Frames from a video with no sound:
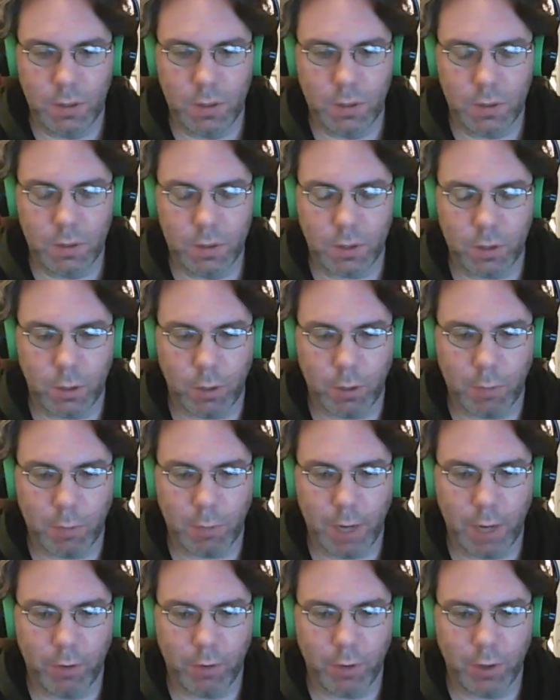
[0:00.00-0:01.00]
So, but
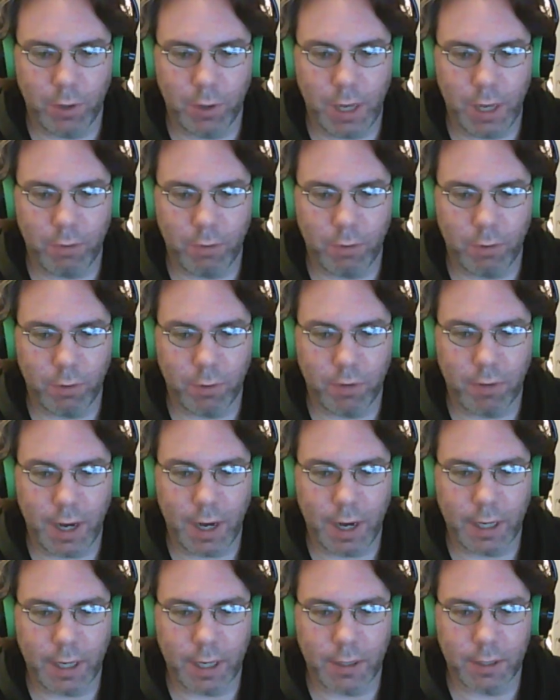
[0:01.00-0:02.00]
I've heard they've
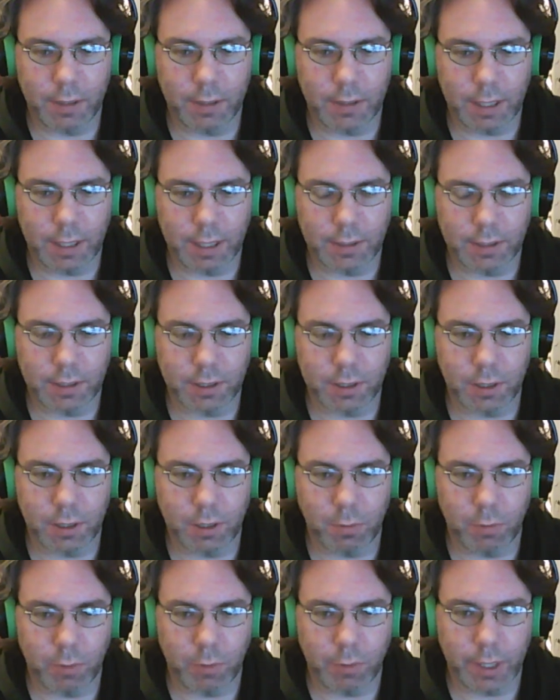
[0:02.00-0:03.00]
refined that
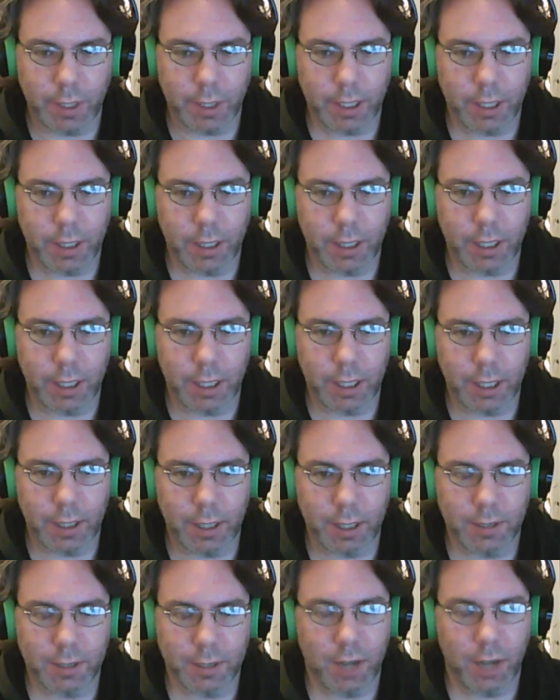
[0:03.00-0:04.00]
system when they did
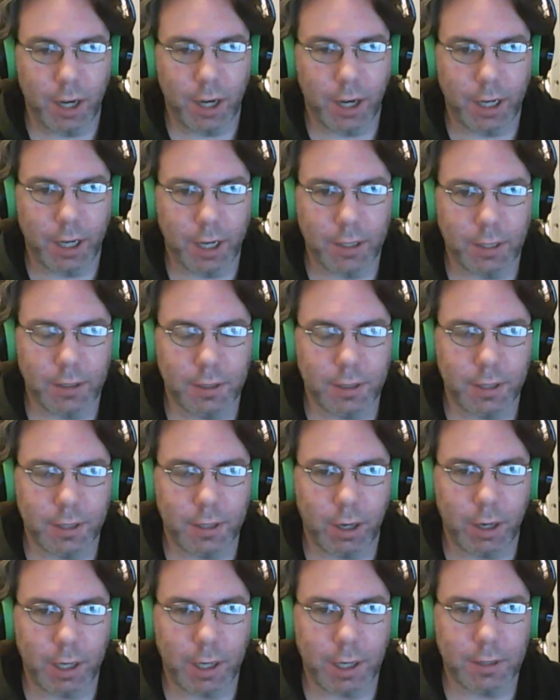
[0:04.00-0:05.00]
the Saga
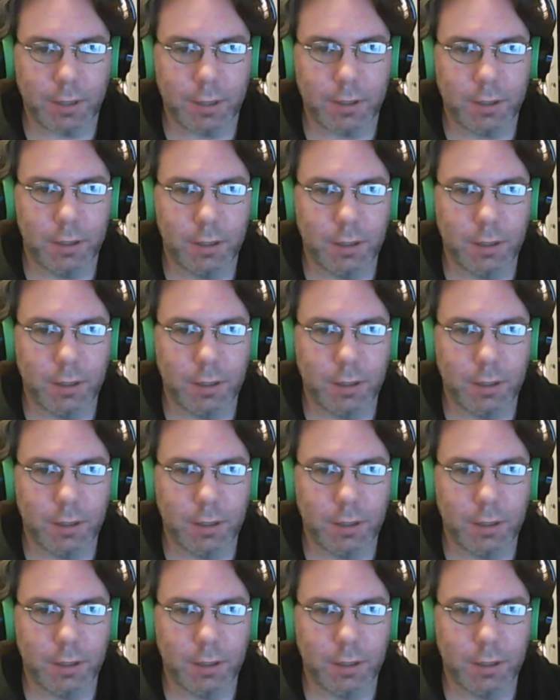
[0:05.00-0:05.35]
series.